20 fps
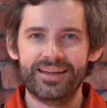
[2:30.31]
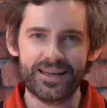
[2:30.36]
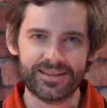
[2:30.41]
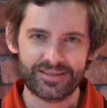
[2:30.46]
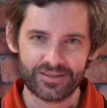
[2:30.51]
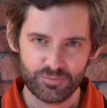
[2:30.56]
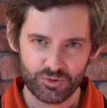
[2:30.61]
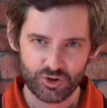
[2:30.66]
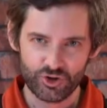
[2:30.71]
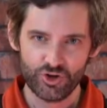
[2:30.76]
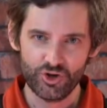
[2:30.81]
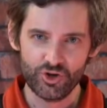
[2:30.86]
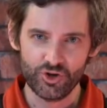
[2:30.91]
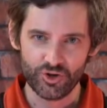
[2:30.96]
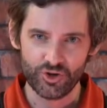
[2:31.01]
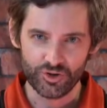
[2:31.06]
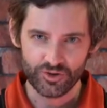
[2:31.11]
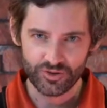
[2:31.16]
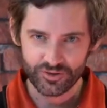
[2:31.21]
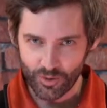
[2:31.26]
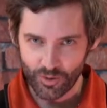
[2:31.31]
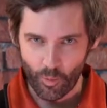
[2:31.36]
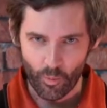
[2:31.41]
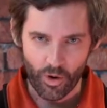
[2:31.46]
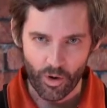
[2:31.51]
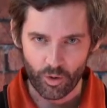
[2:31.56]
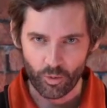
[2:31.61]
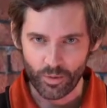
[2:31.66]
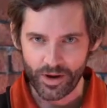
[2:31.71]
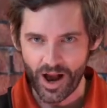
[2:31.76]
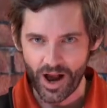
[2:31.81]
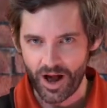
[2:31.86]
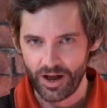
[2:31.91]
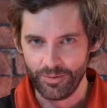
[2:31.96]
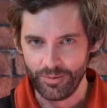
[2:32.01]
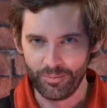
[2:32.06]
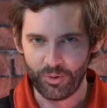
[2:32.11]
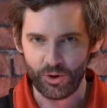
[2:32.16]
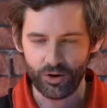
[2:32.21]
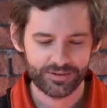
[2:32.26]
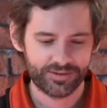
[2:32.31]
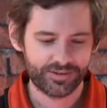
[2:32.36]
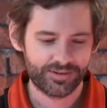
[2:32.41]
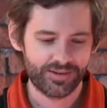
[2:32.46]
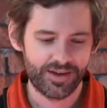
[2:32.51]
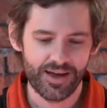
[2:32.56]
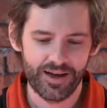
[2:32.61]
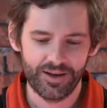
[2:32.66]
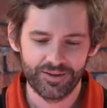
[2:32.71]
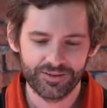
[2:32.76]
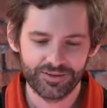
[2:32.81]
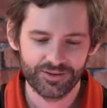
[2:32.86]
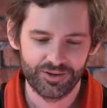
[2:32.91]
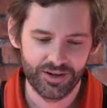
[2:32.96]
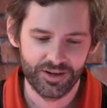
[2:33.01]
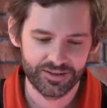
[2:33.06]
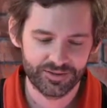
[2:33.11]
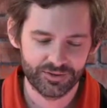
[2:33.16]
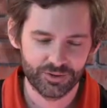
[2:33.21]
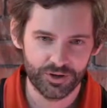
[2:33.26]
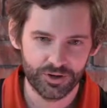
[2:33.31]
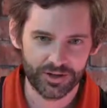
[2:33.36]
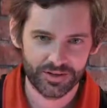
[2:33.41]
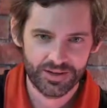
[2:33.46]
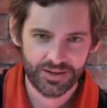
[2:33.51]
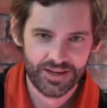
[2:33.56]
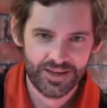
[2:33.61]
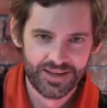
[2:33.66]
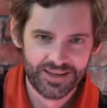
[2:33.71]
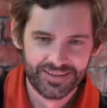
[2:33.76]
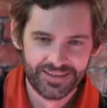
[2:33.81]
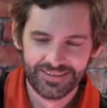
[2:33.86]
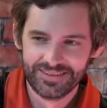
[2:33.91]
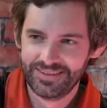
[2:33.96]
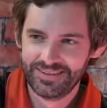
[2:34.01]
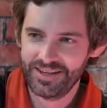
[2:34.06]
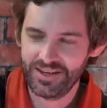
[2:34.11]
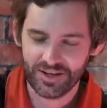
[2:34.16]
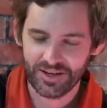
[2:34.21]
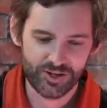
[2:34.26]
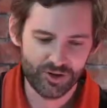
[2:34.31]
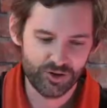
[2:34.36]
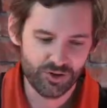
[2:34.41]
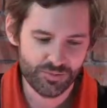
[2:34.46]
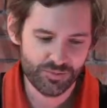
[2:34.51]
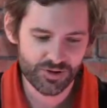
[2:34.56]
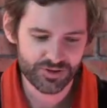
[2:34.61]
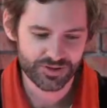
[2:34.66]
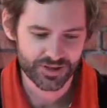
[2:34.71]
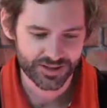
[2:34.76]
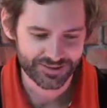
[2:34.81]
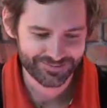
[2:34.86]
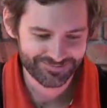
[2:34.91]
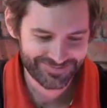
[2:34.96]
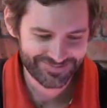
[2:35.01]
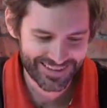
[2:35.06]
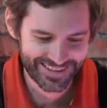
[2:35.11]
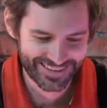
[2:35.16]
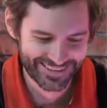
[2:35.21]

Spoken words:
get some tunes while we unbox our science toy. Tia, cue the music.